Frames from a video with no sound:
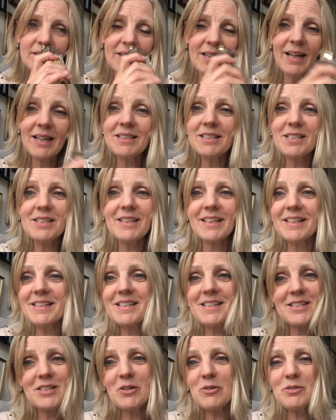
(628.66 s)
I just think
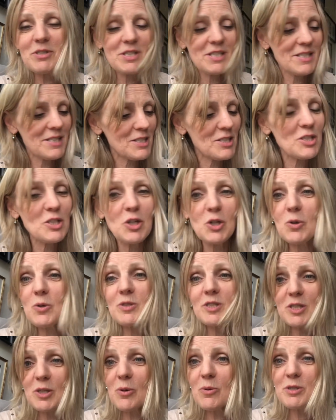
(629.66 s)
it's so, so,
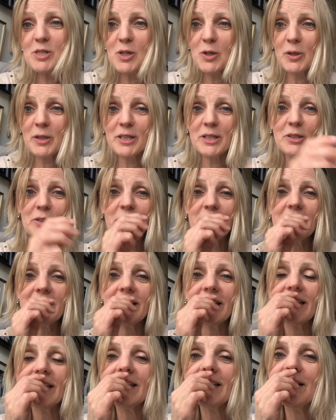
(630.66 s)
so darn
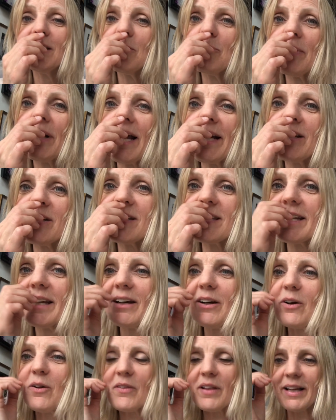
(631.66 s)
good. But I could
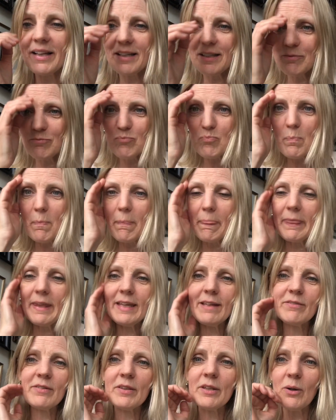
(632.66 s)
tell like,
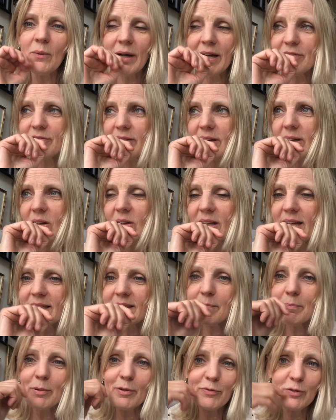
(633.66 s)
even though I feel like
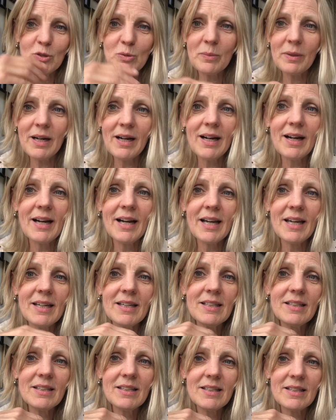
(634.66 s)
the perfume
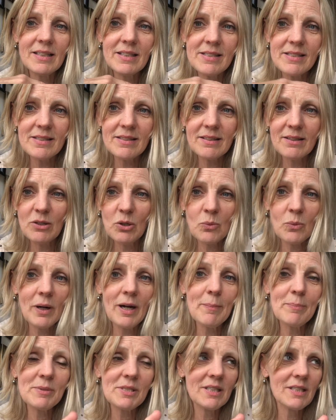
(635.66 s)
guy is
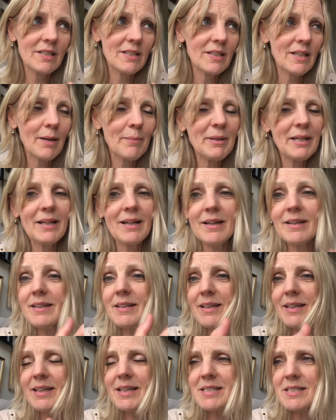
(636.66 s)
corrupt and he i mean he,
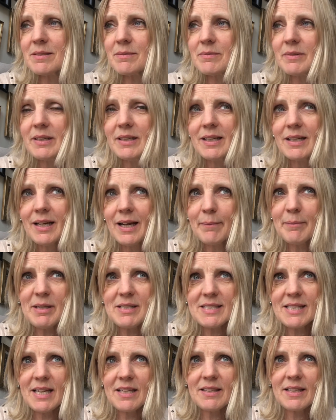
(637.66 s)
he doesn't i'm not
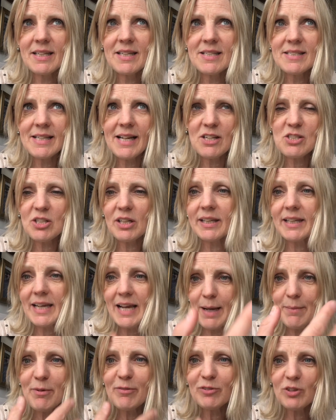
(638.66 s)
saying that he's actually
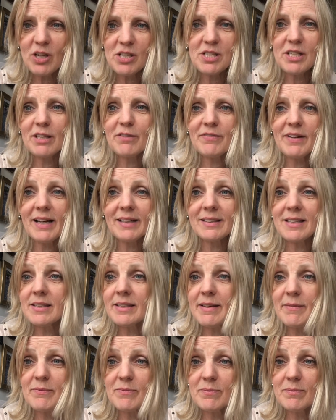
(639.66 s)
camouflaging the fact that
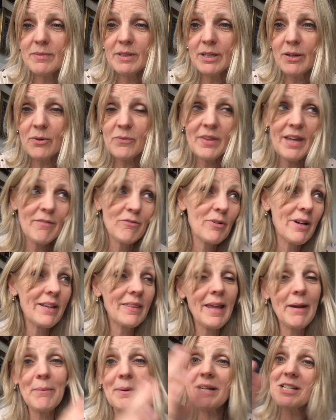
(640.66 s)
they you know they've re,
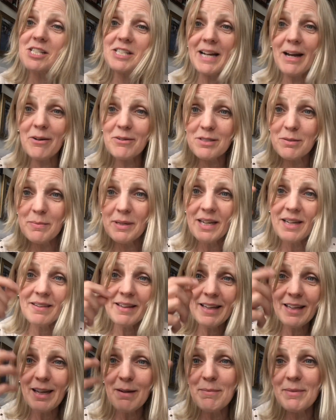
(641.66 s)
they reached out to me and
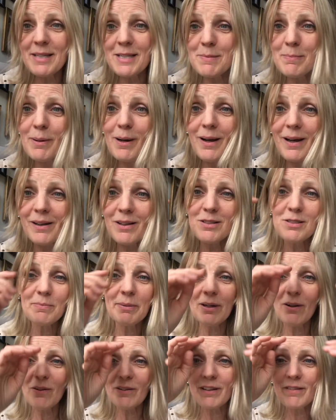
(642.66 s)
they gave me these bottles
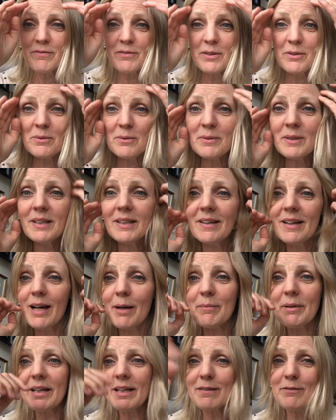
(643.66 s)
but i'll give you i'm
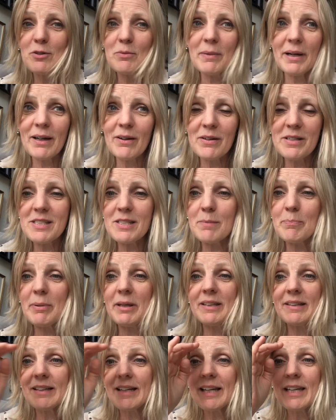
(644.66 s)
going to give you my honest
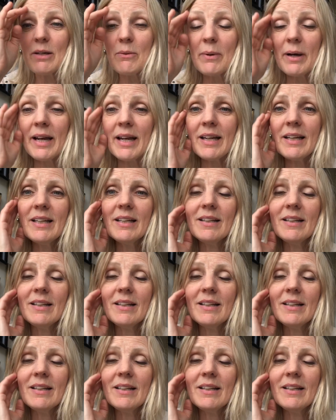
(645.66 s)
opinion anyway